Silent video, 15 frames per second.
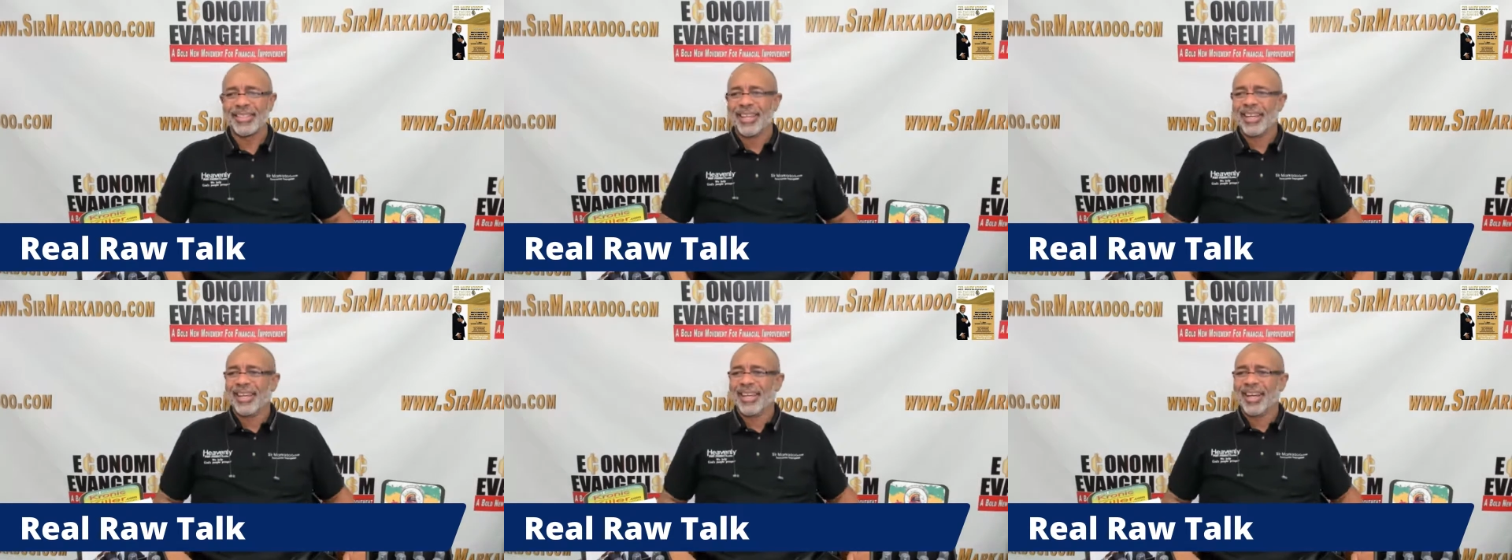
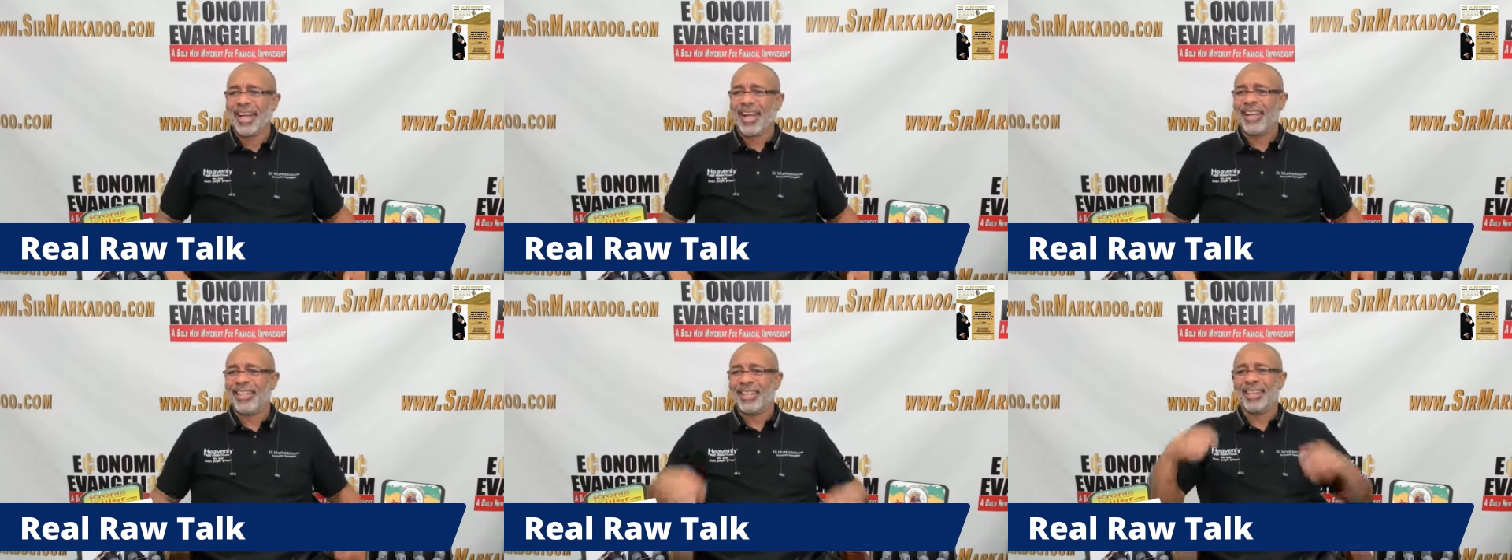
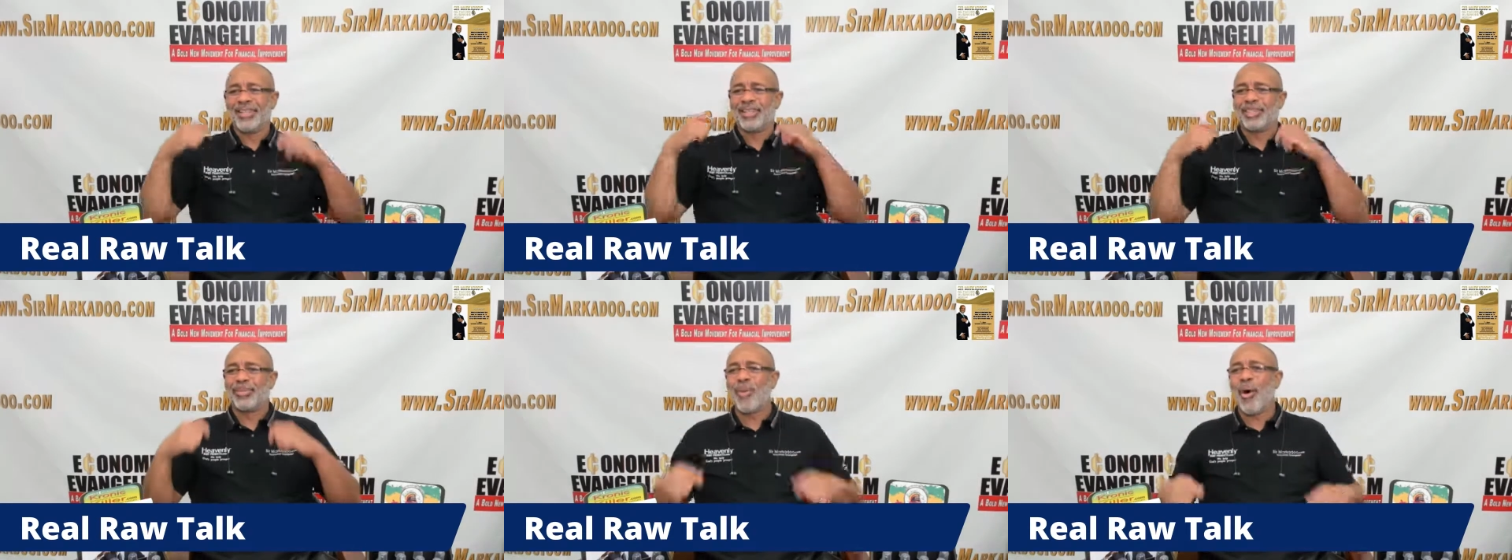and
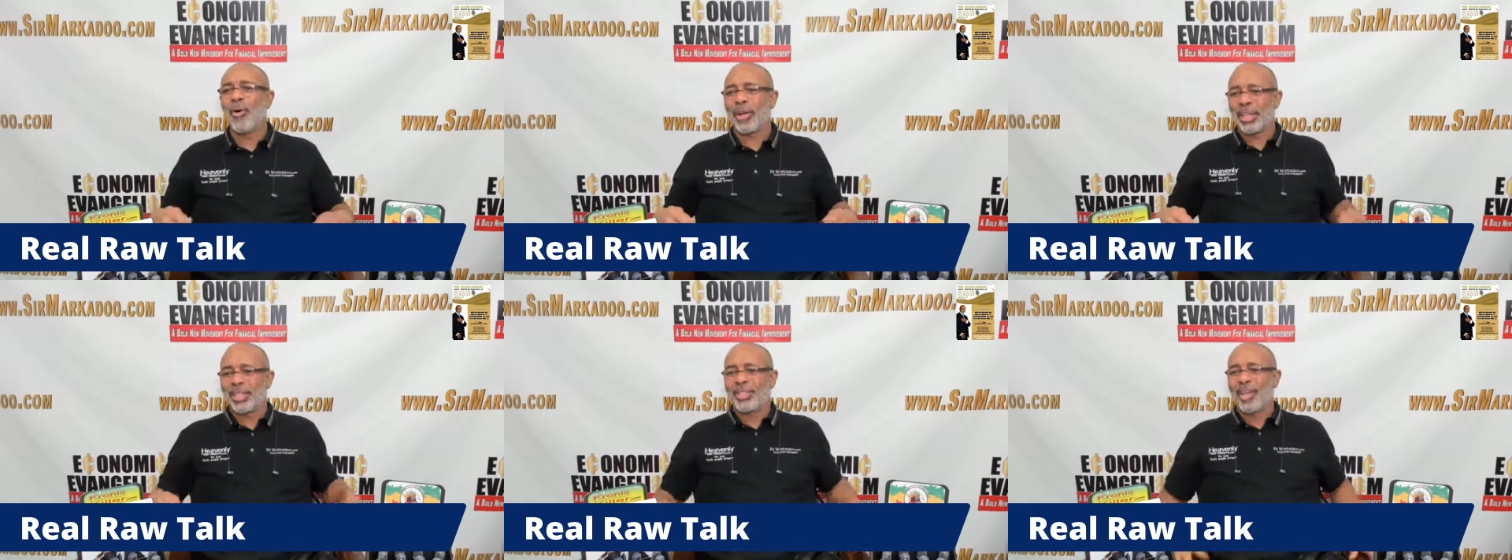
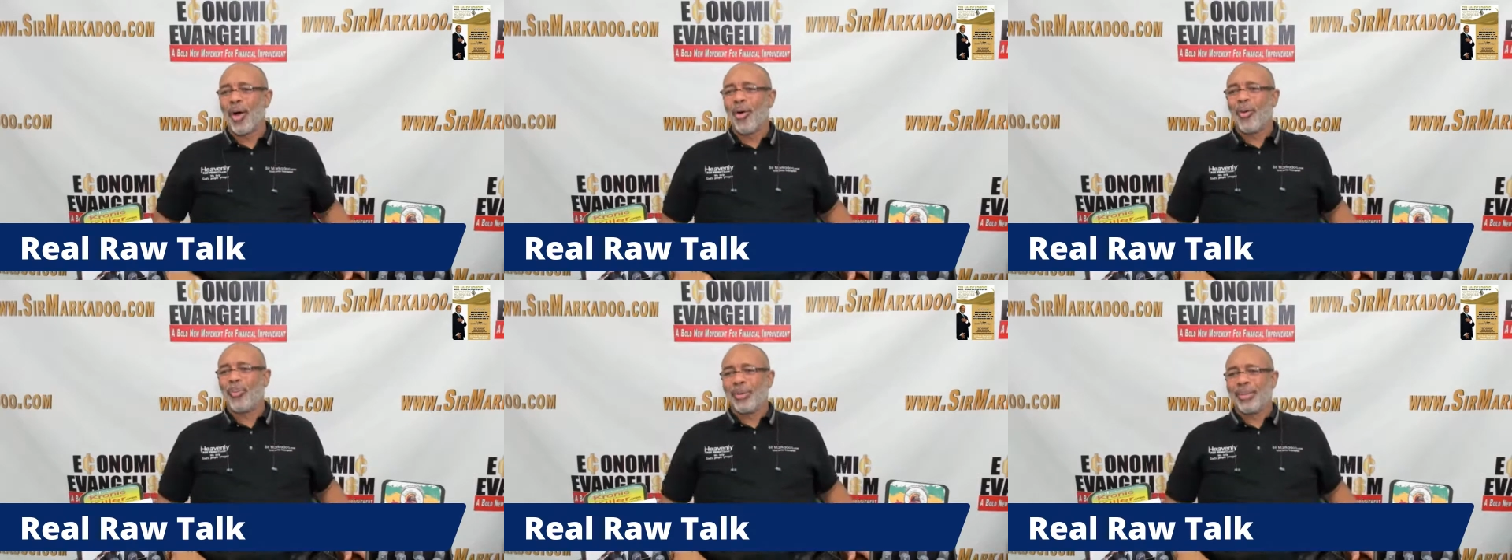smoking
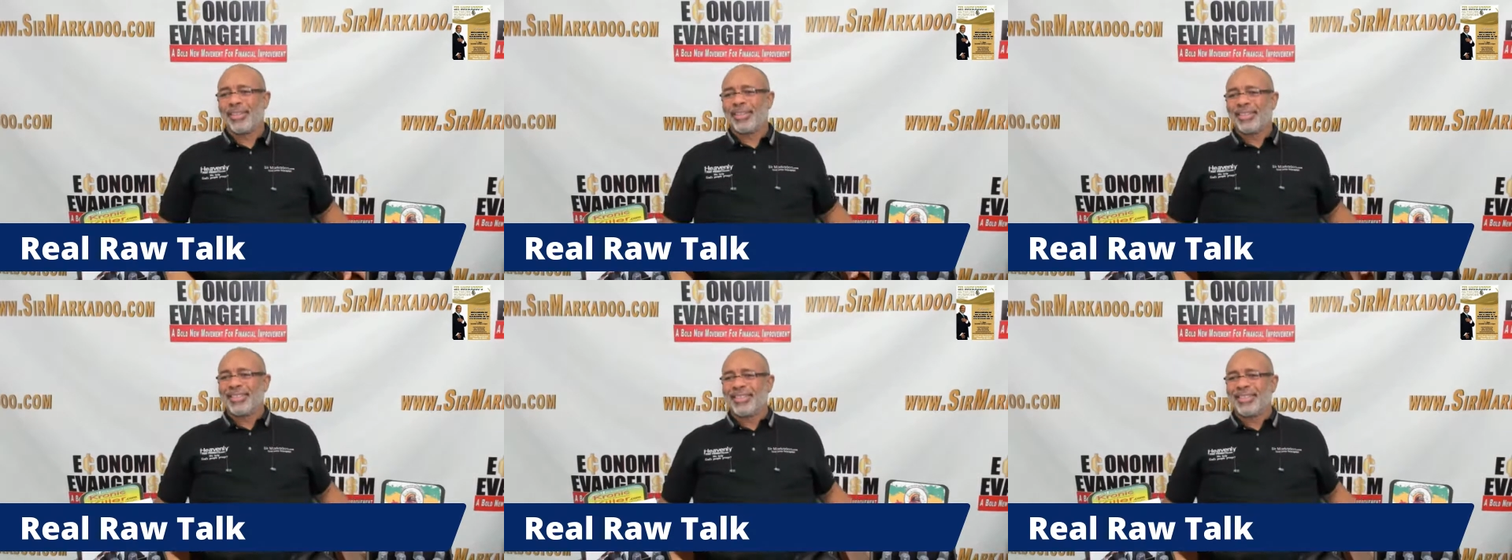dope and